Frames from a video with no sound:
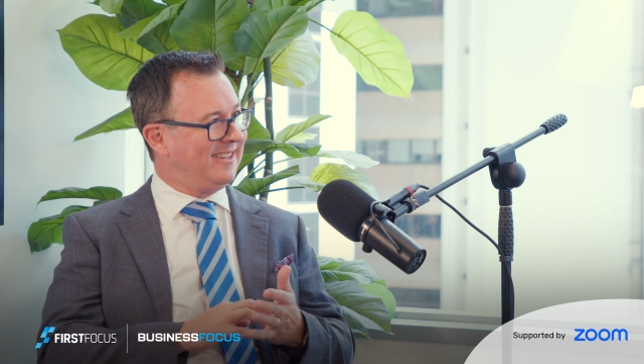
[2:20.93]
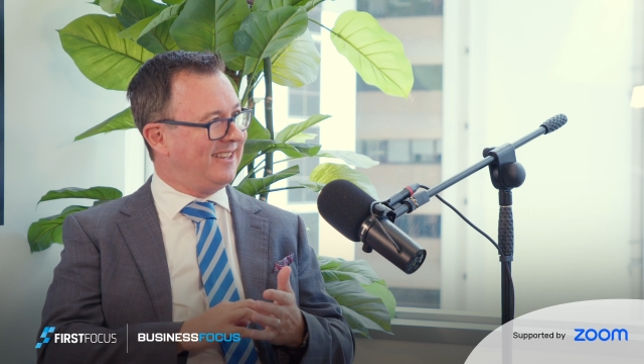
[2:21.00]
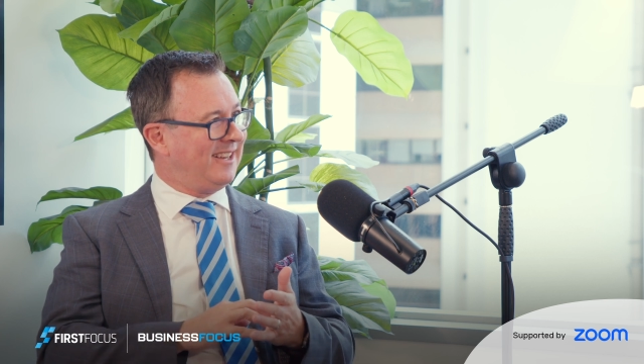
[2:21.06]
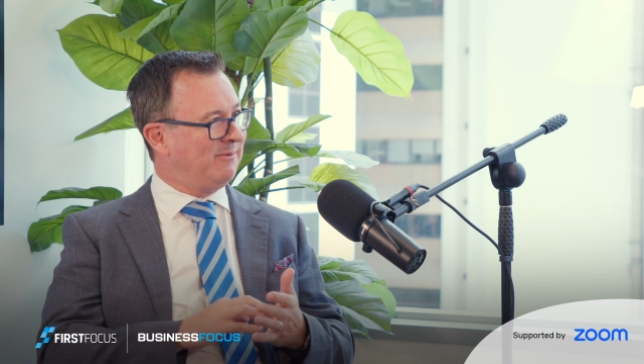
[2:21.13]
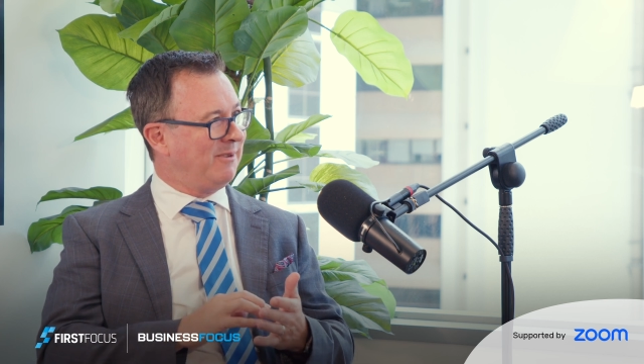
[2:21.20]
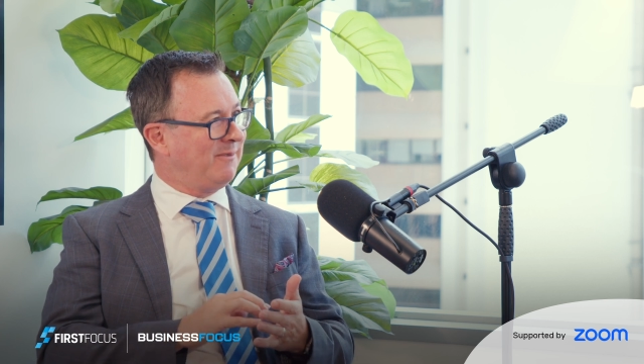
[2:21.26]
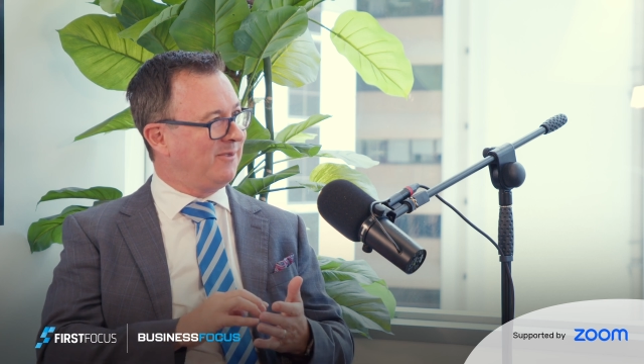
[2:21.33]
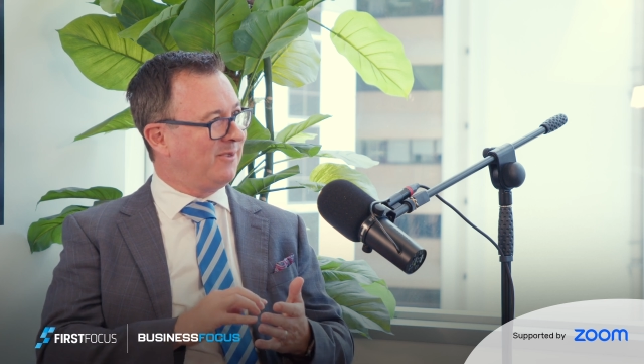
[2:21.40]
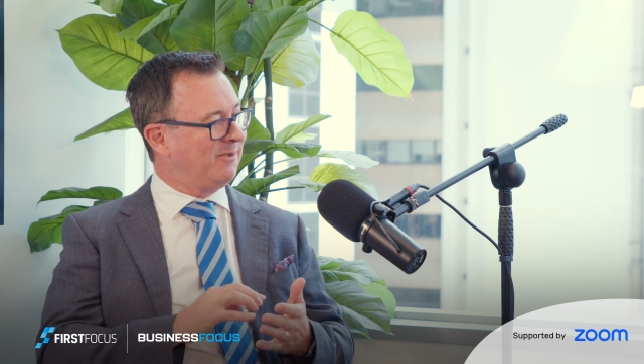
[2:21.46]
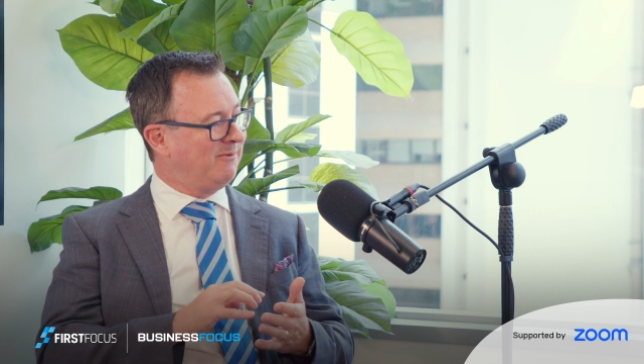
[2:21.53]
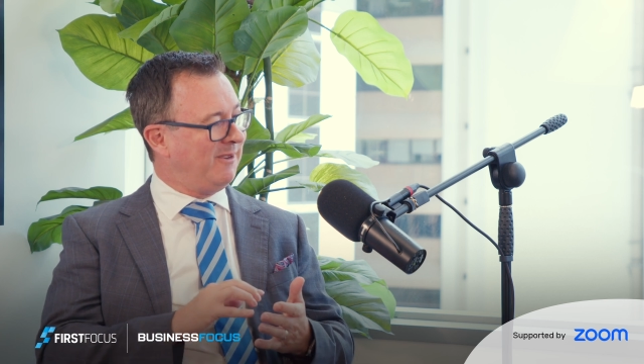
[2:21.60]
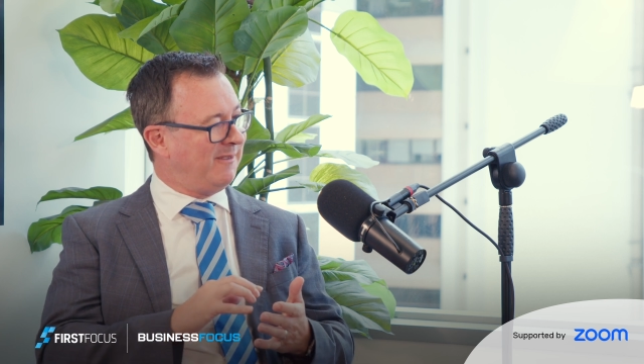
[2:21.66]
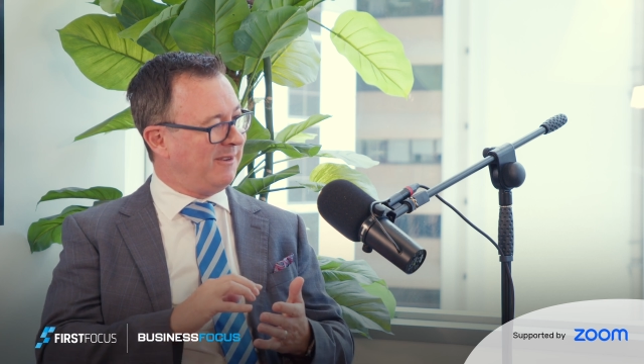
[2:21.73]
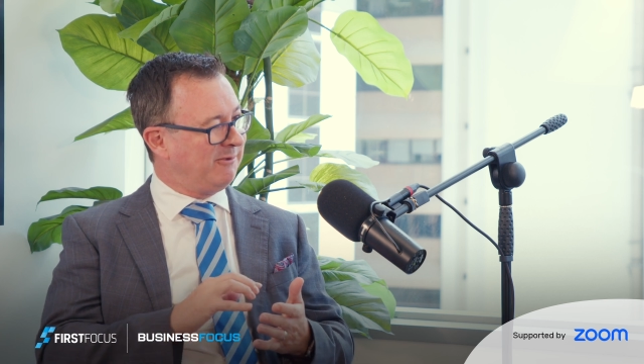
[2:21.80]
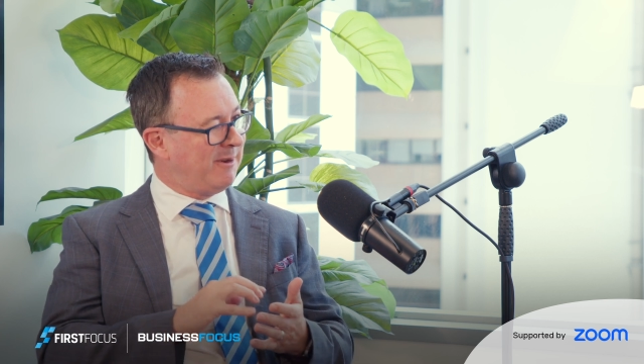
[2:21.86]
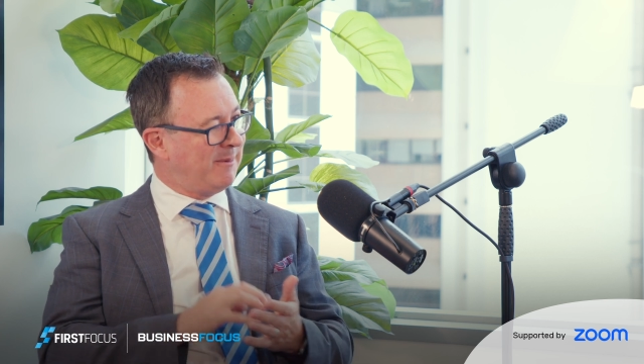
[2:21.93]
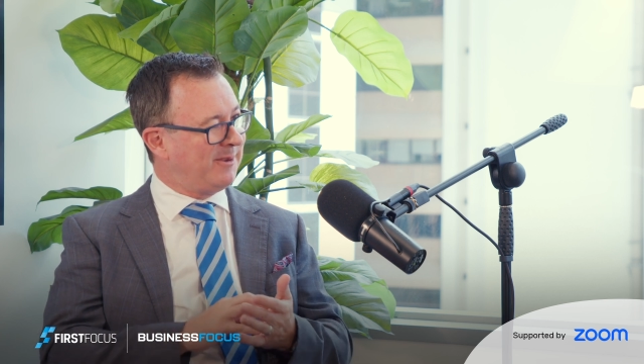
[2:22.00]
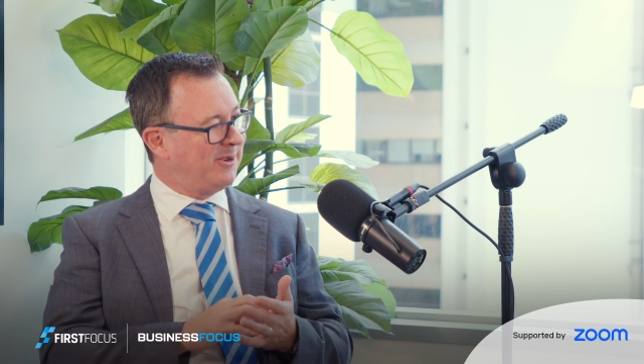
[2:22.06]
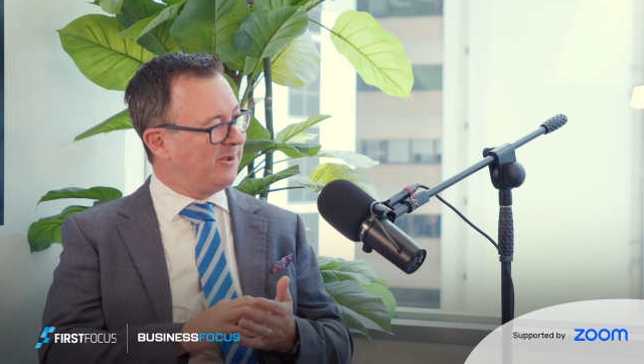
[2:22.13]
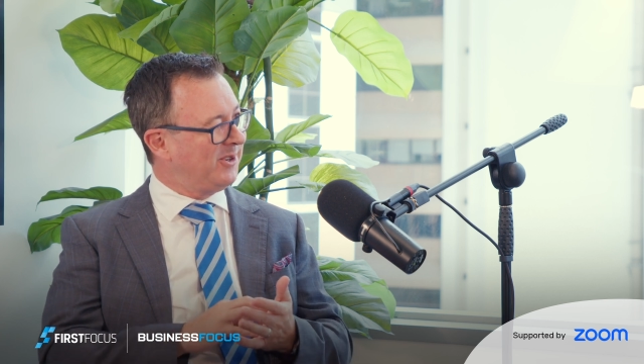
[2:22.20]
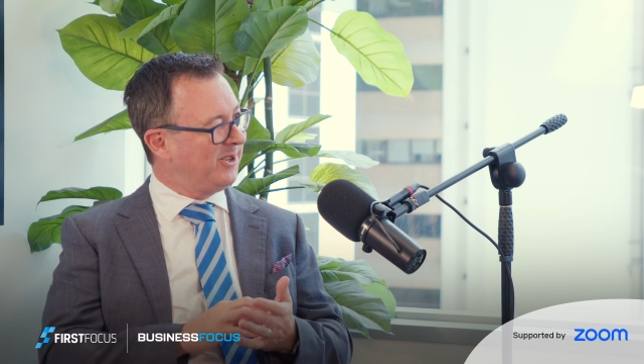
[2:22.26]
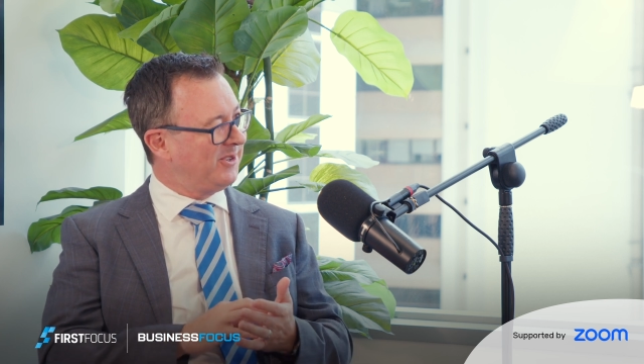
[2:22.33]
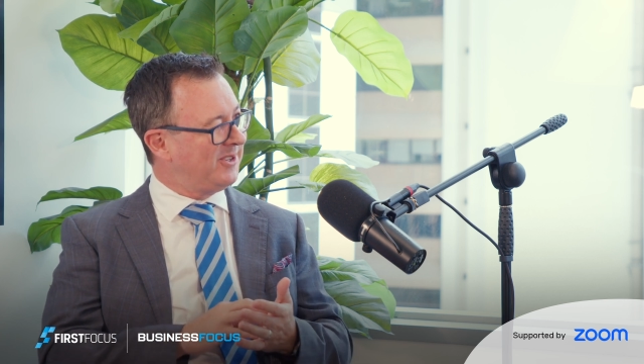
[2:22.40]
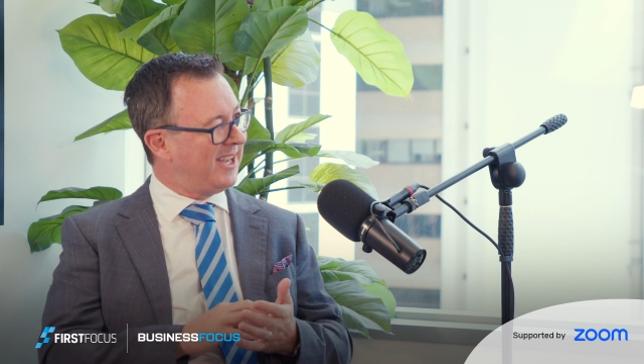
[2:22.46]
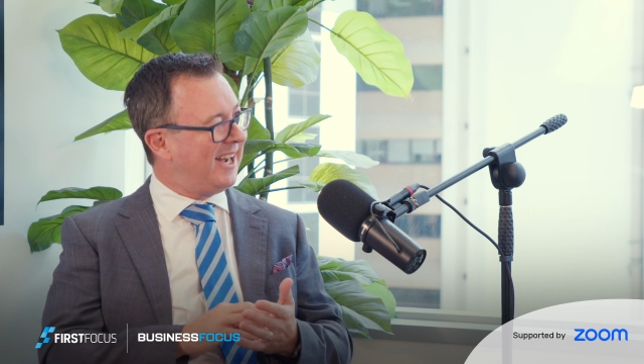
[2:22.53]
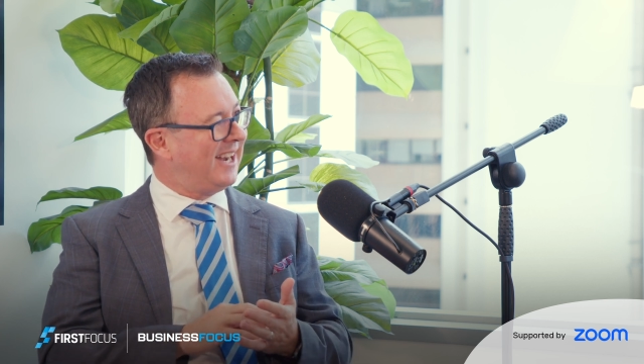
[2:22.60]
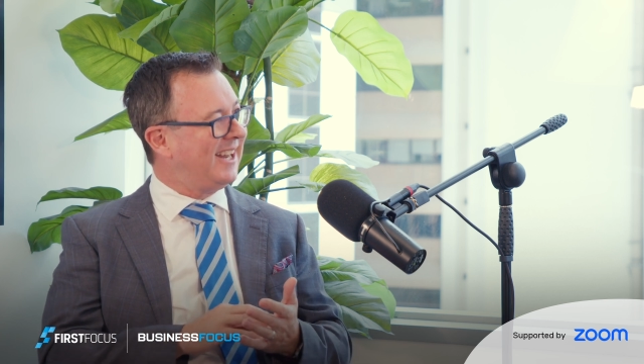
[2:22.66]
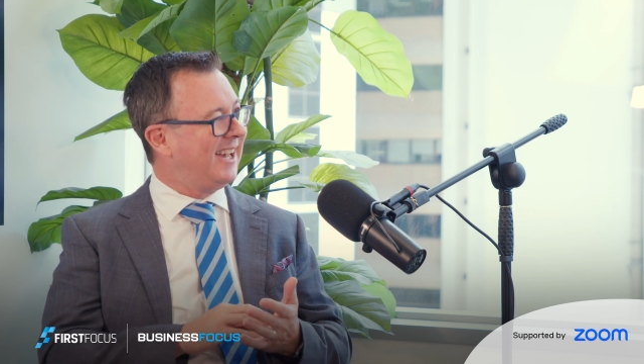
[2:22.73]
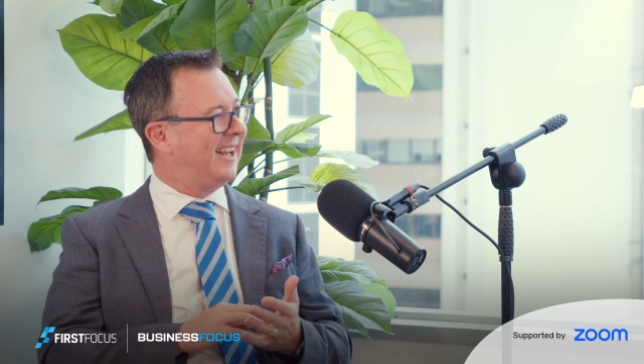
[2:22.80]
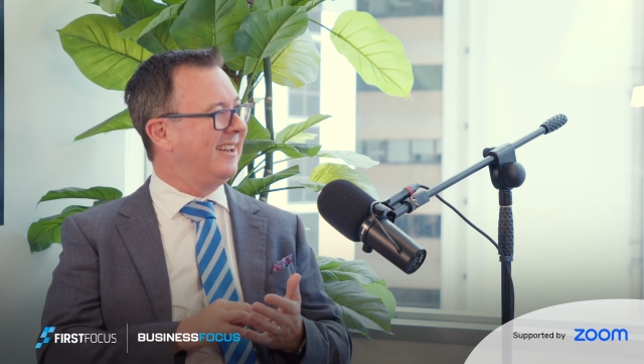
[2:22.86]
we've encrypted all your
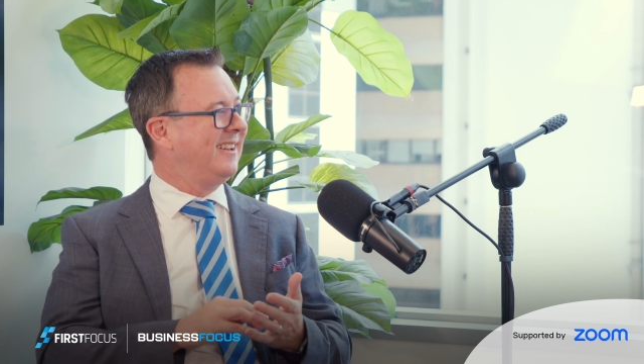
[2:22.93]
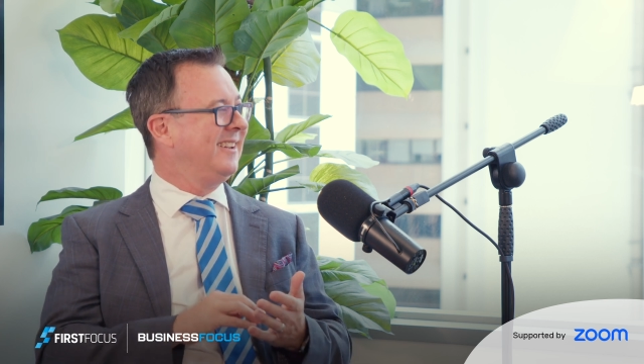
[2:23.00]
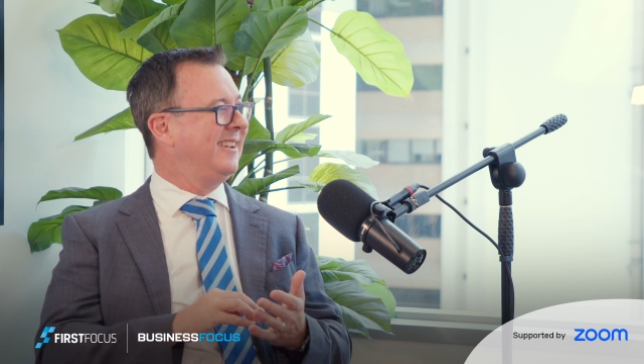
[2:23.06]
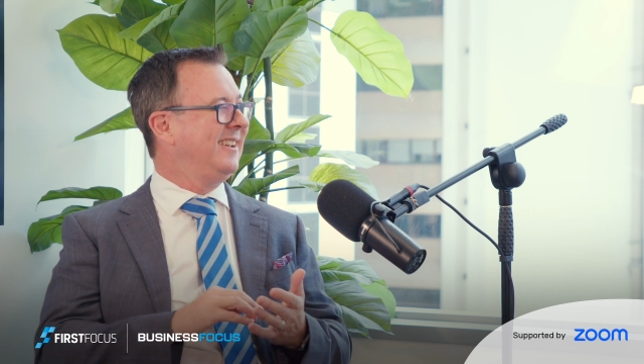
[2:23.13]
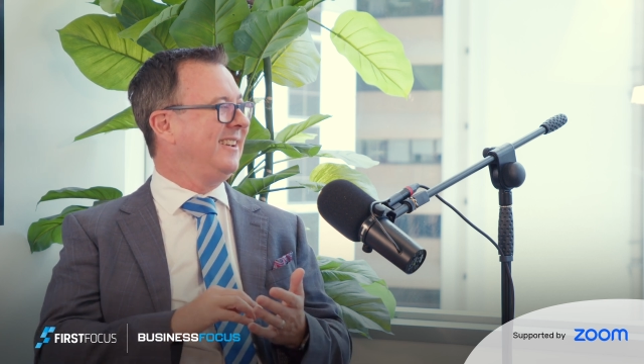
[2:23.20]
data.